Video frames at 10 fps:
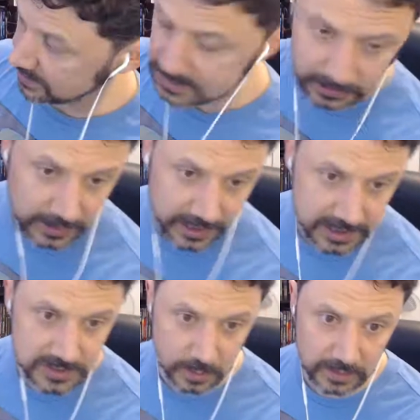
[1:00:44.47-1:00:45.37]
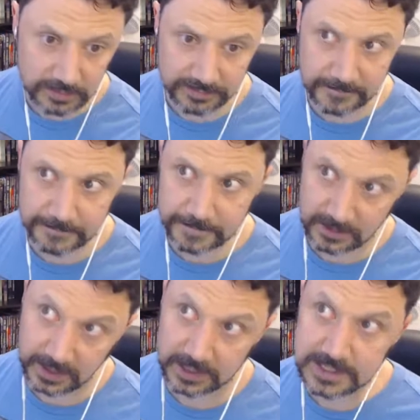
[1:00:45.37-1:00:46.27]
You, It's sort of, to
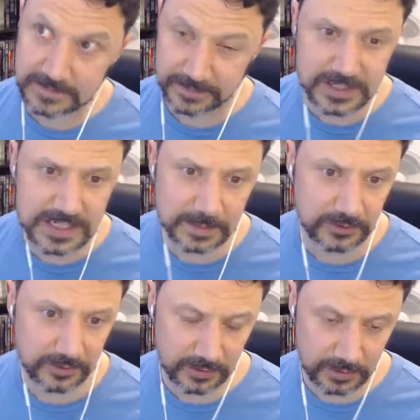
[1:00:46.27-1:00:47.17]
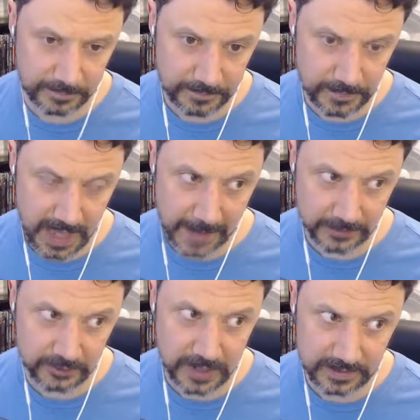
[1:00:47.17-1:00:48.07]
be honest, it's very similar to the
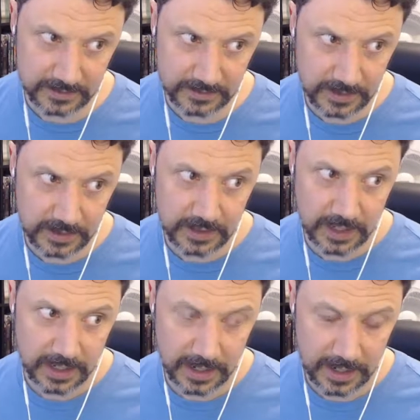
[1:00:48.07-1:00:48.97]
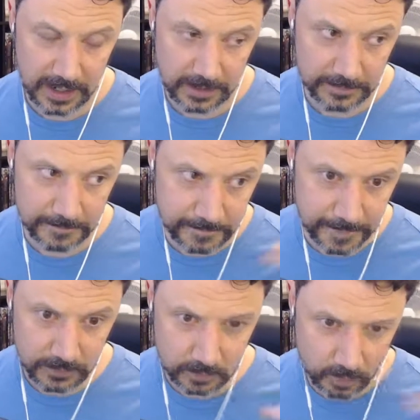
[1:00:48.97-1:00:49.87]
abstracted um,
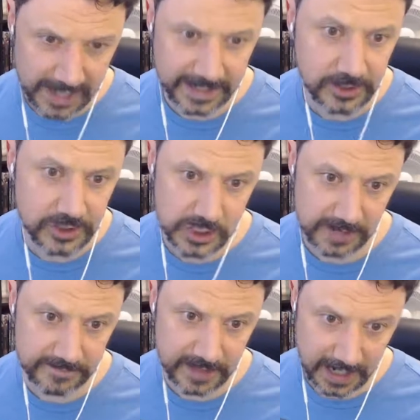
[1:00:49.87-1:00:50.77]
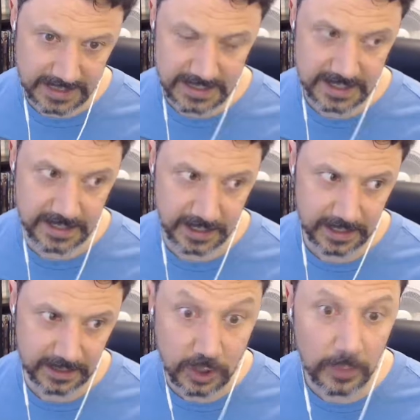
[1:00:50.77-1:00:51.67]
range stuff that I see
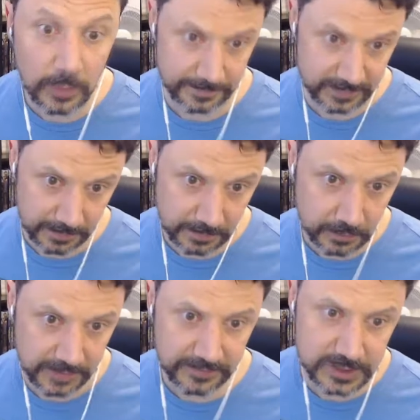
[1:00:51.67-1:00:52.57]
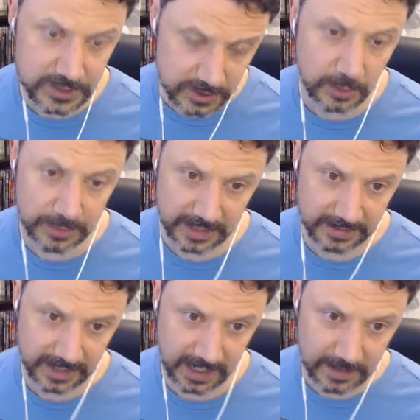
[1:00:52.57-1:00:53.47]
in Conan, in Modiphius's Conan
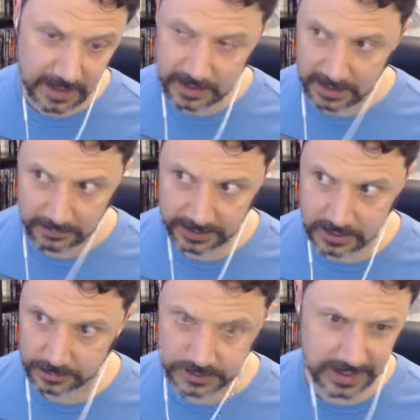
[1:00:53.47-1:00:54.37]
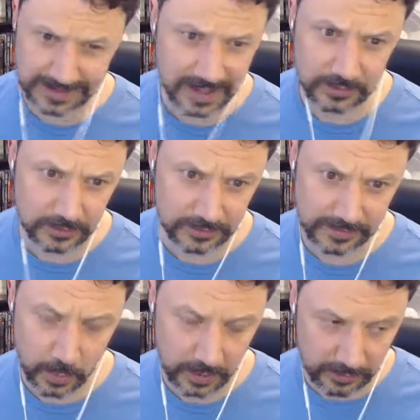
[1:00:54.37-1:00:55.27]
game. It reads almost identical to
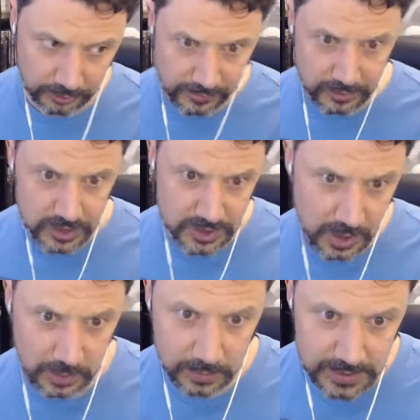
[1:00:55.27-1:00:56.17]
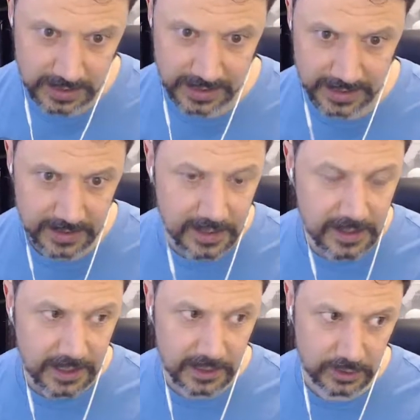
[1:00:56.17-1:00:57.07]
that, where there's different zones and like
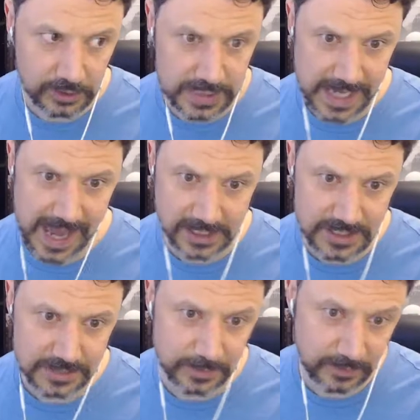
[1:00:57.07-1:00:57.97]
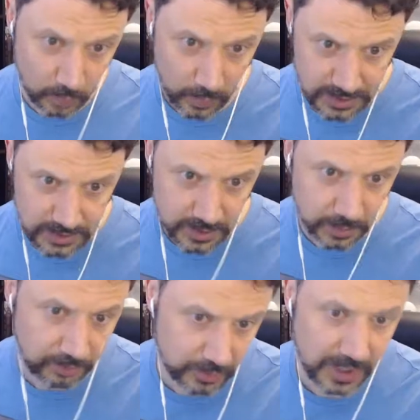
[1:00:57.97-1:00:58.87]
you can use an action to move from one zone
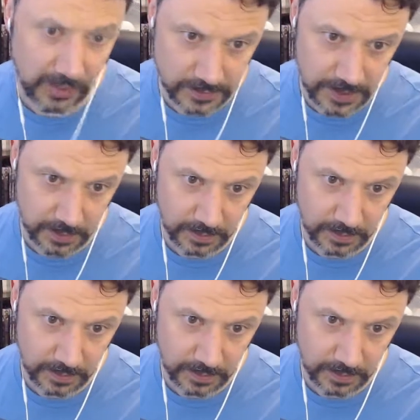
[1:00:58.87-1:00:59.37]
to another zone.